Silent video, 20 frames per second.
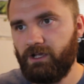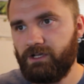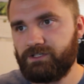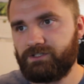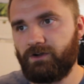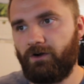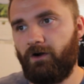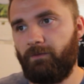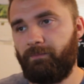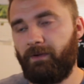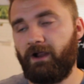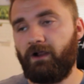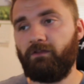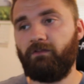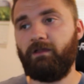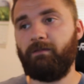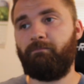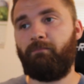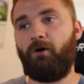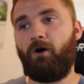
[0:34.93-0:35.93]
So
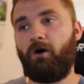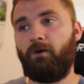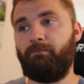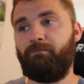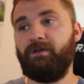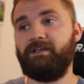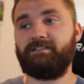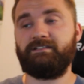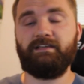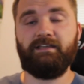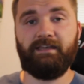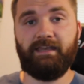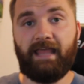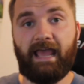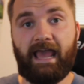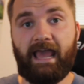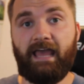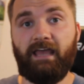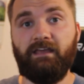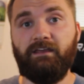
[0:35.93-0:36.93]
apparently, Paul
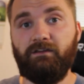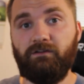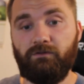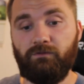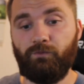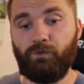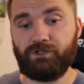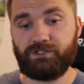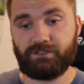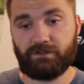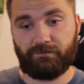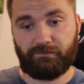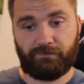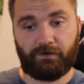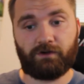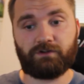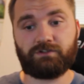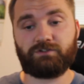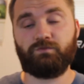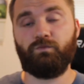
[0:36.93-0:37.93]
Bissonnette was the
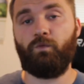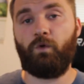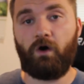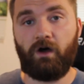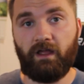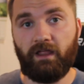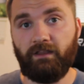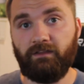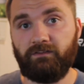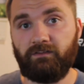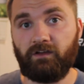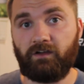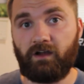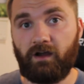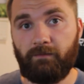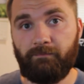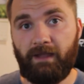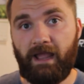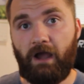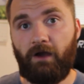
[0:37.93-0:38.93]
first one to
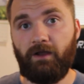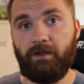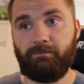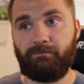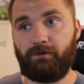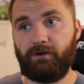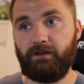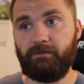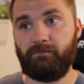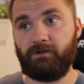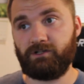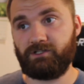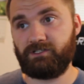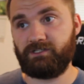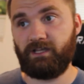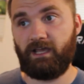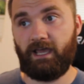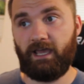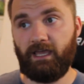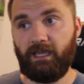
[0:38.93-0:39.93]
come out and pretty much
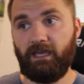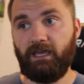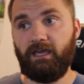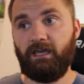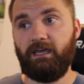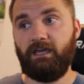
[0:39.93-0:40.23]
say,